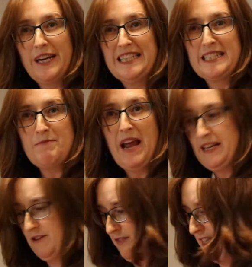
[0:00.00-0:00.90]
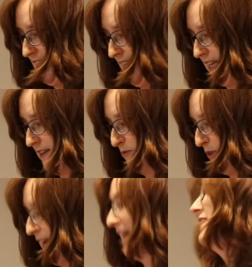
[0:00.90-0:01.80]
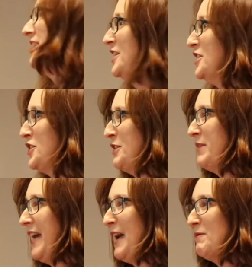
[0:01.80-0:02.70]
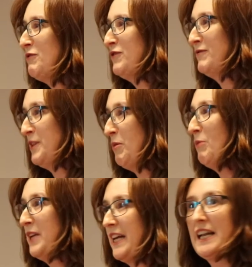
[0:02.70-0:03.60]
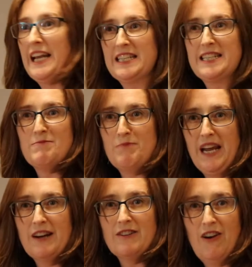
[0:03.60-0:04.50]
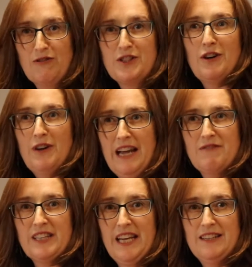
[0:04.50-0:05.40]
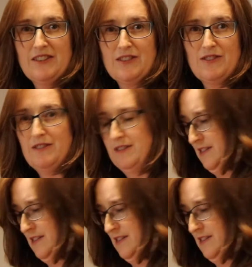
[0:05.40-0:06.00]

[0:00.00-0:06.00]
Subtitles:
Greens' Amanda Finlay, where she became the popularly elected mayor of Shoalhaven Council.